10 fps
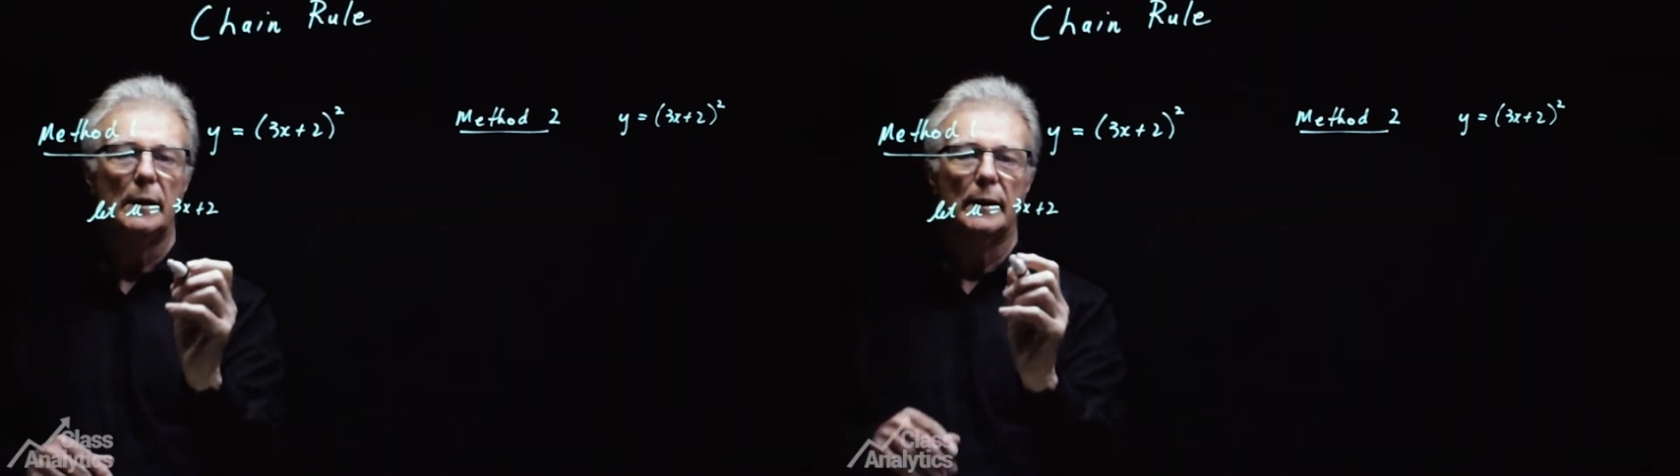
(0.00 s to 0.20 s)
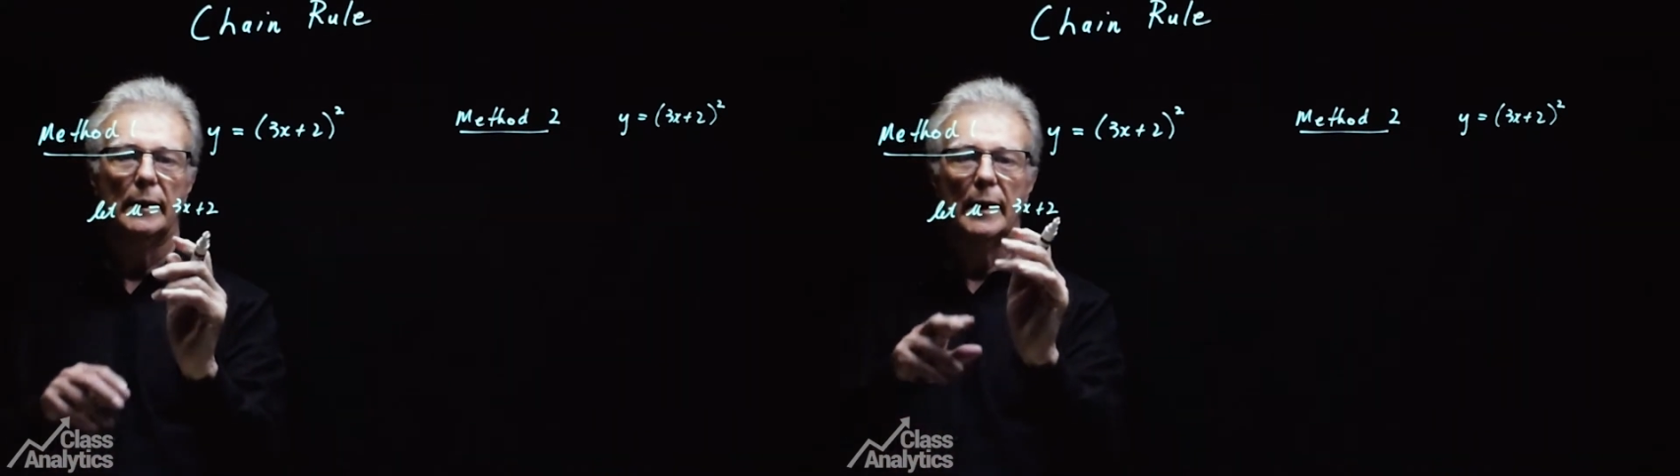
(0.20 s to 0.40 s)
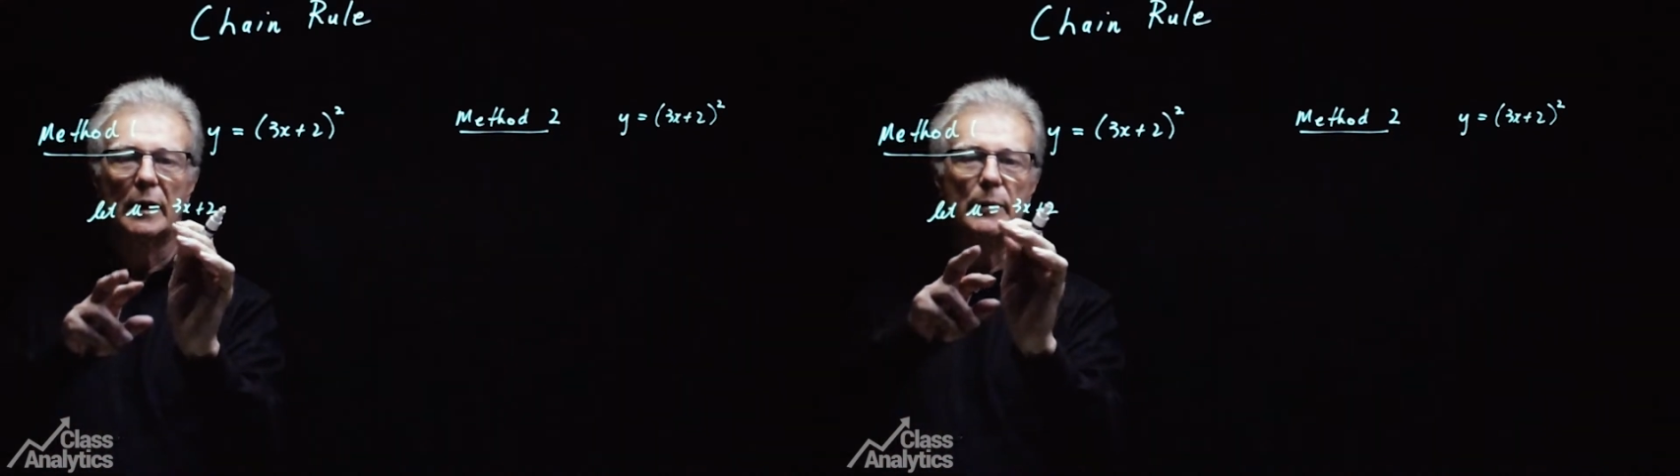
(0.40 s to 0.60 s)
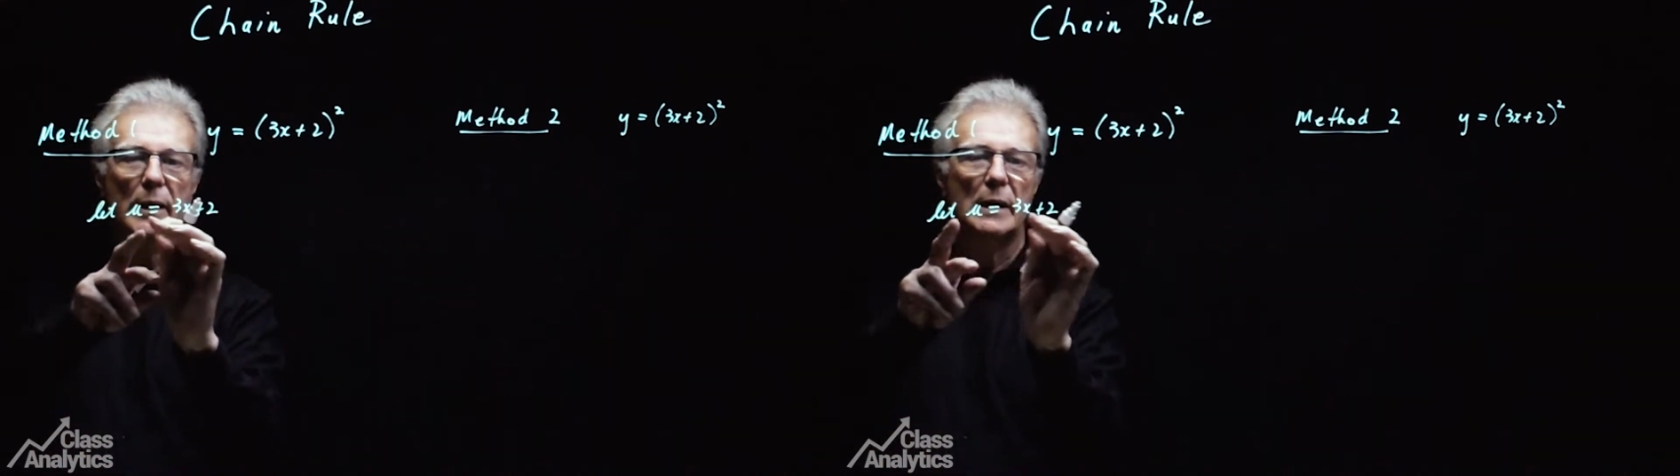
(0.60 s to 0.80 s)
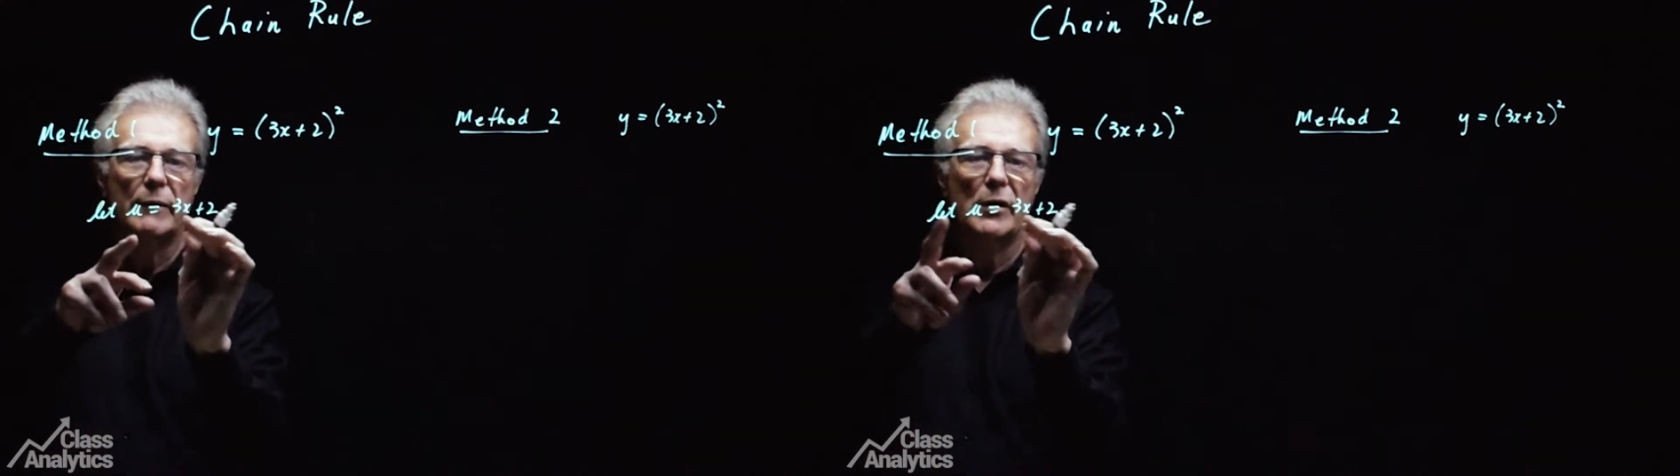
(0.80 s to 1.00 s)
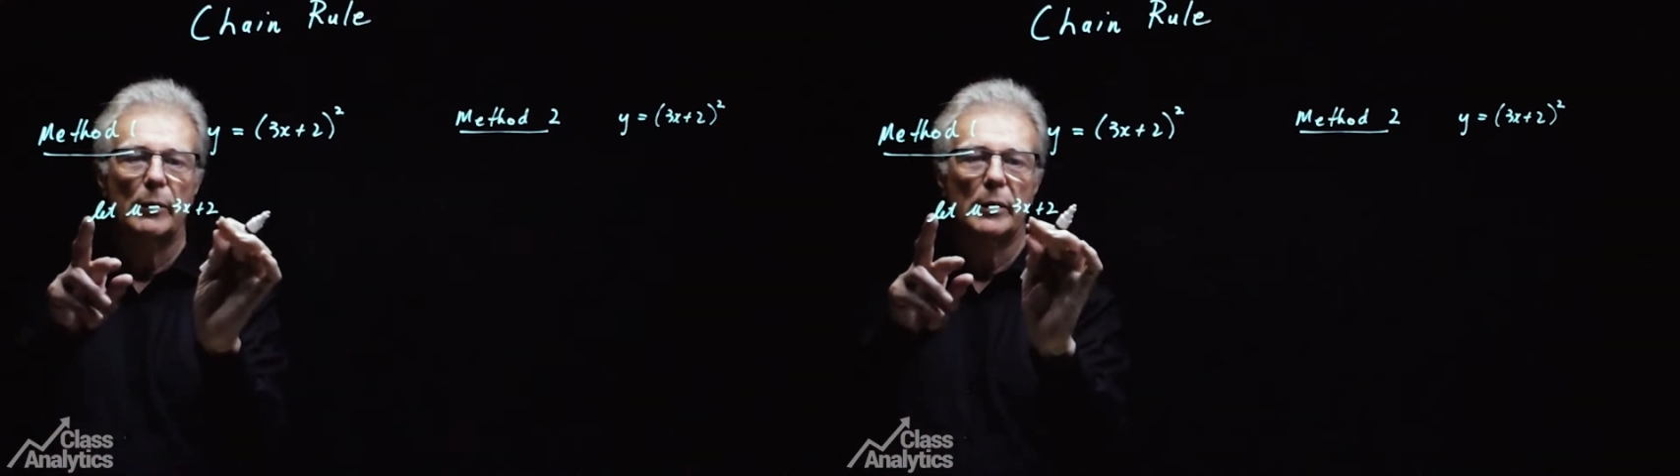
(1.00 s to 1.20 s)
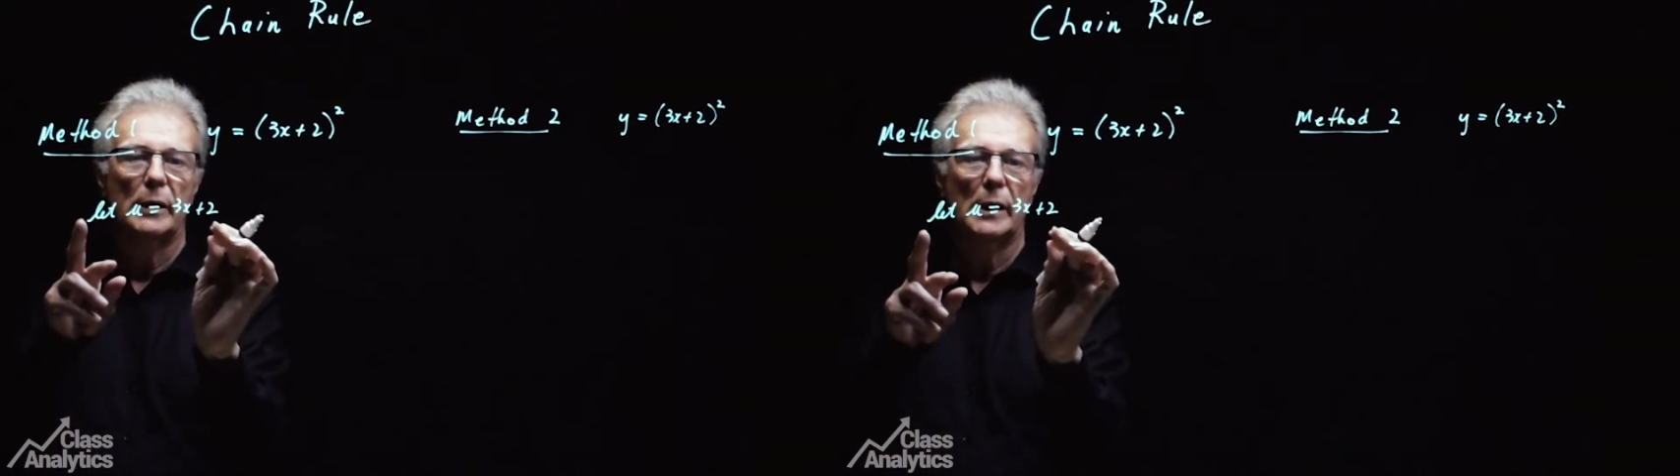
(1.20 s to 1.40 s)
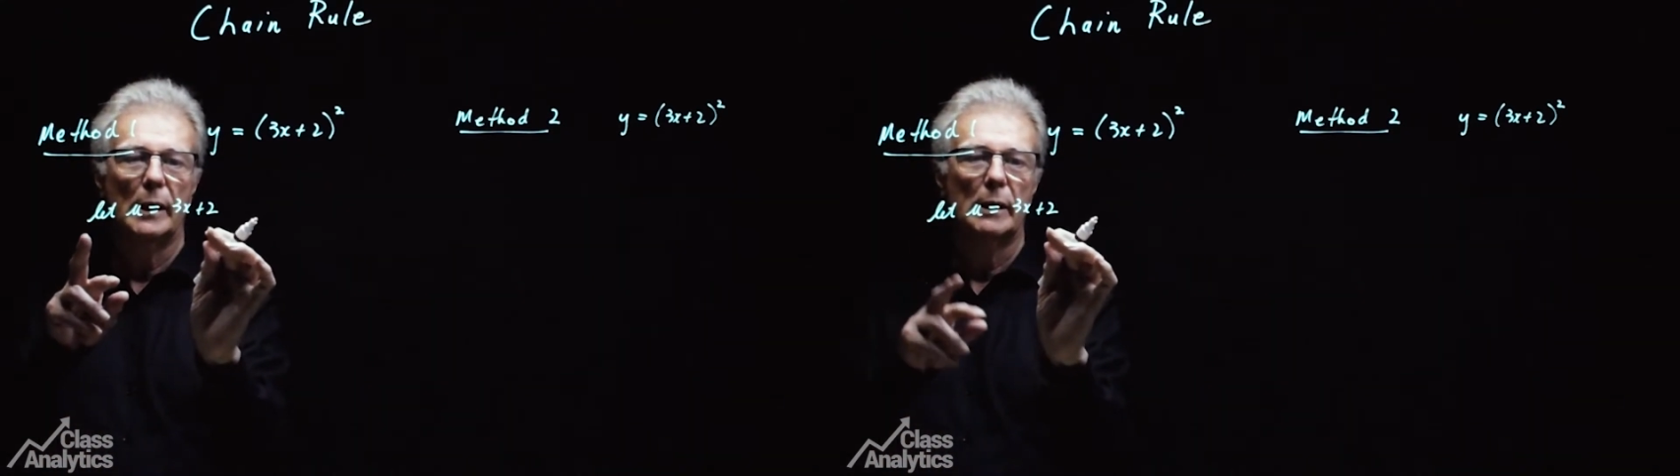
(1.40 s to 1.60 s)
Now that could be any variable you
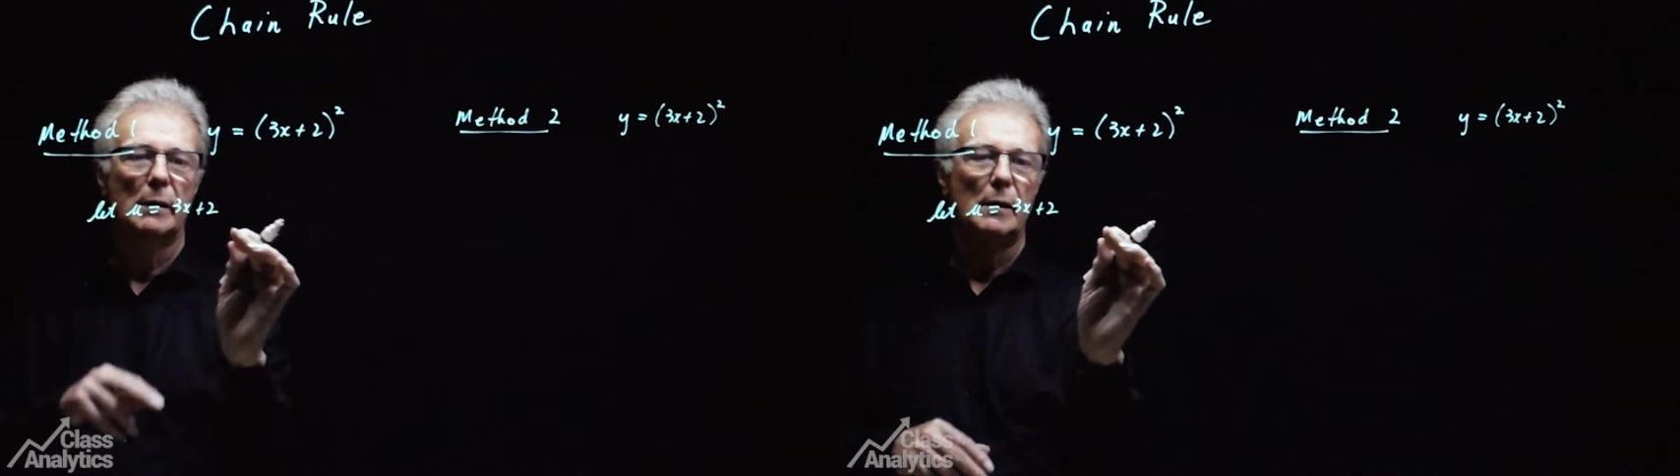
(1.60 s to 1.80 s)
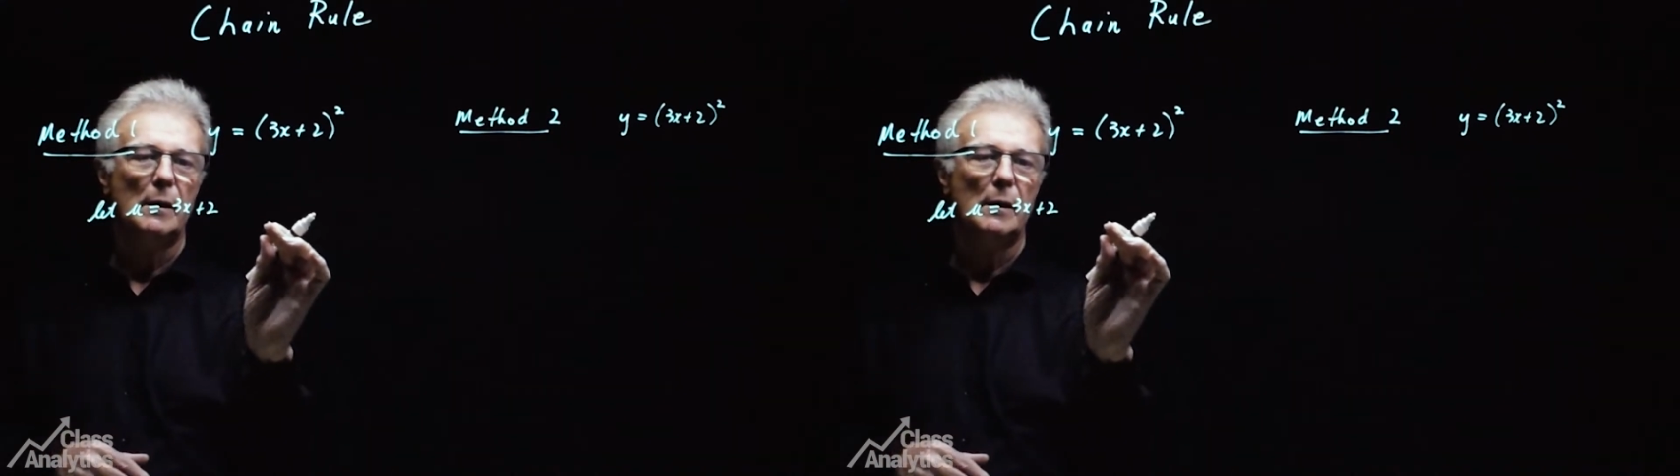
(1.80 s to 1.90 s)
like.